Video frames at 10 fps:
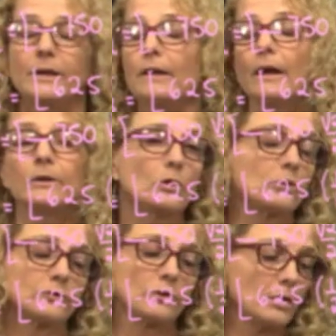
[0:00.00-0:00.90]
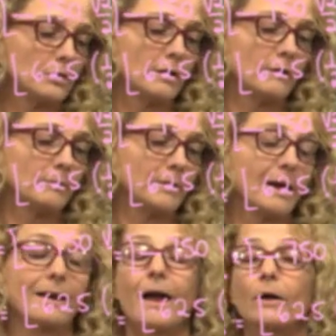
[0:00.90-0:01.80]
here does not give me
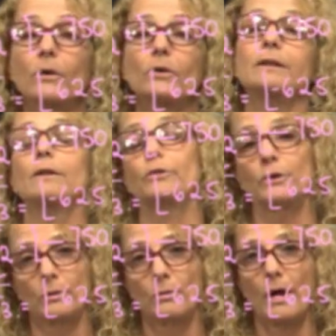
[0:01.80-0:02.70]
an angle in the third